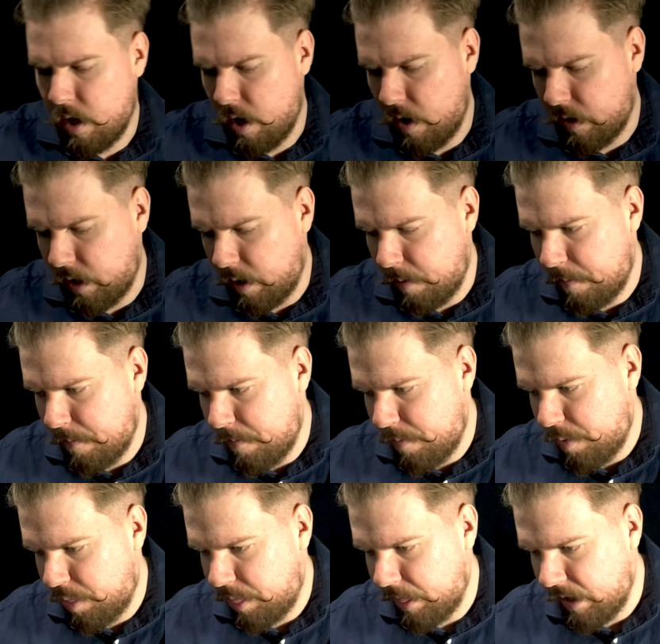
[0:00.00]
Okay.
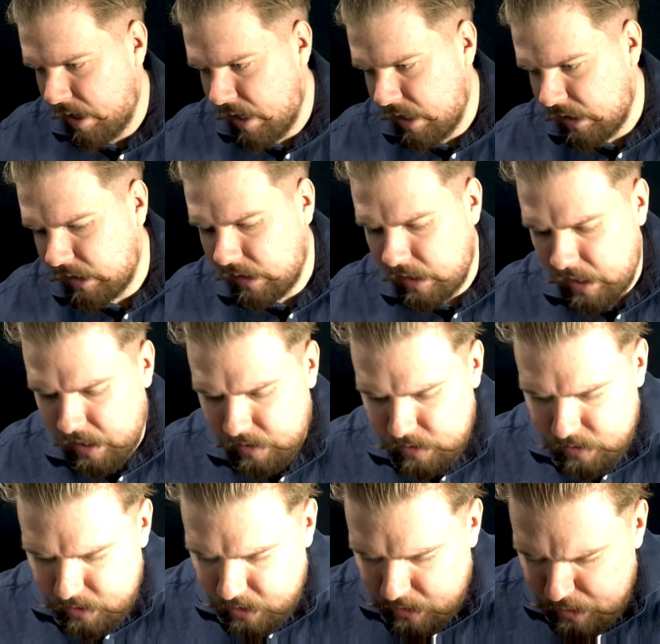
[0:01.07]

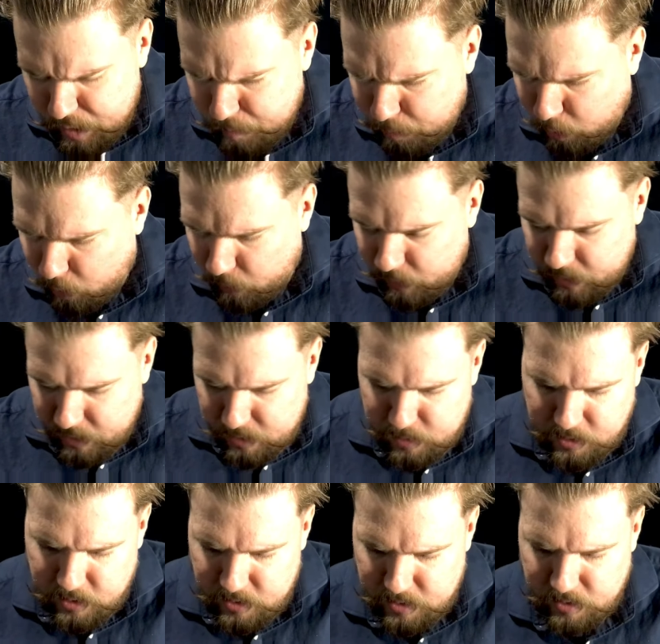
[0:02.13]
Let's explore this,
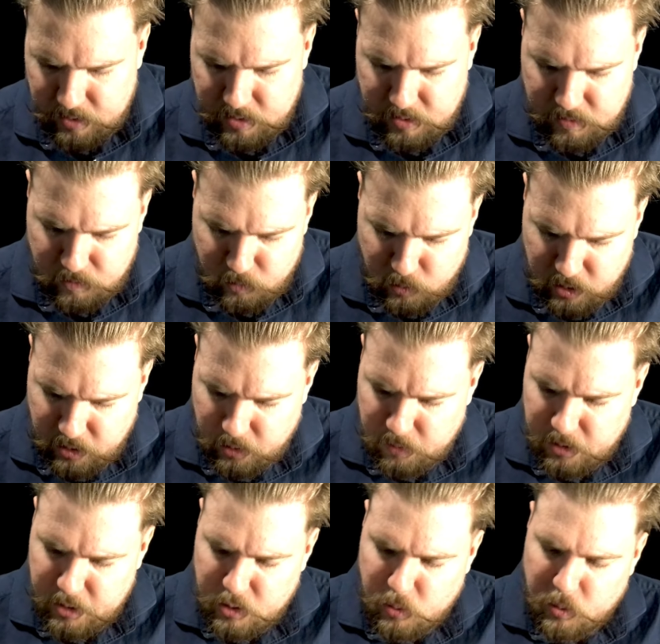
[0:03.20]
because this is really,
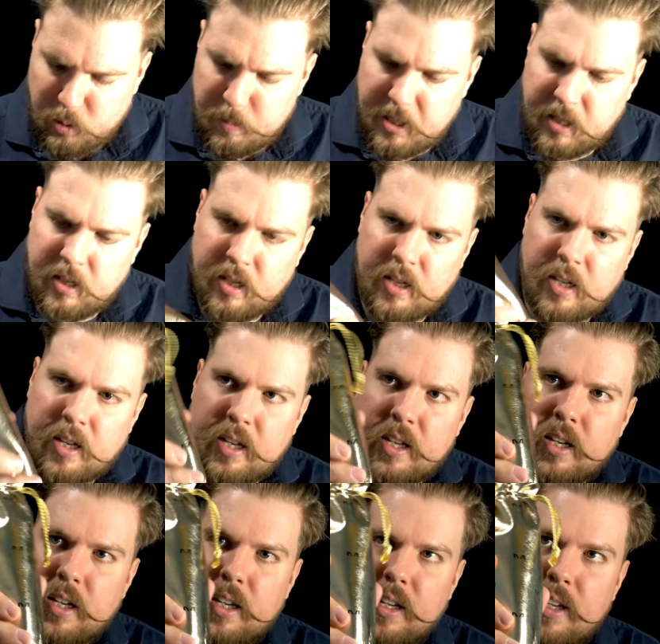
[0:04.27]
really cool to me.
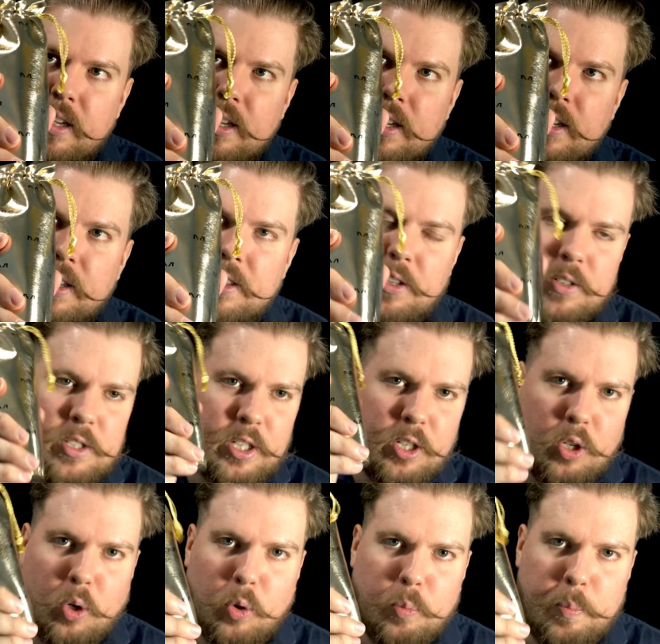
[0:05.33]
There's a
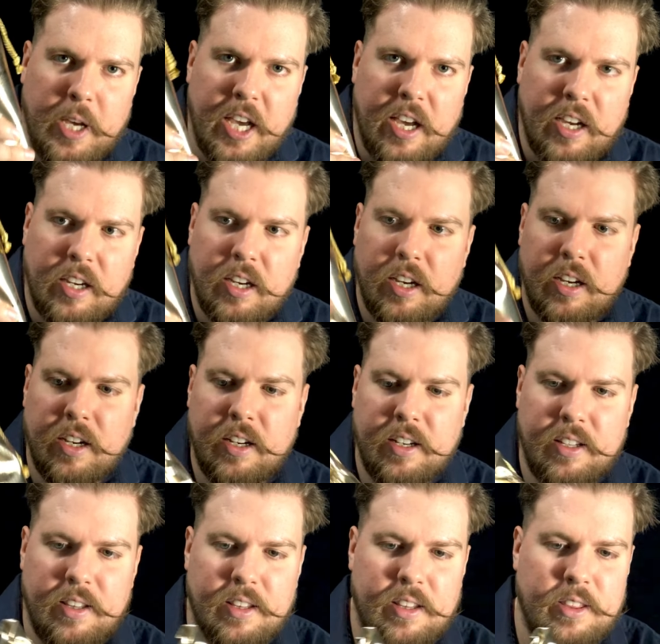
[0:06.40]
gold bag.
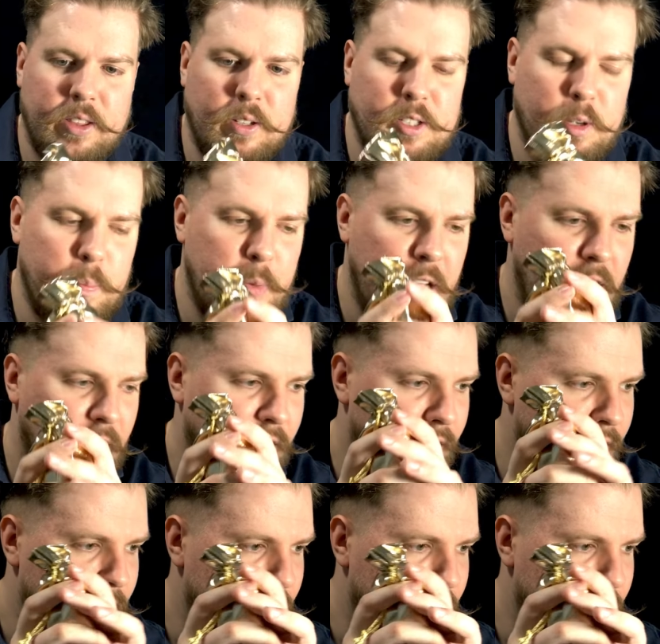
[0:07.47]
There's a bag.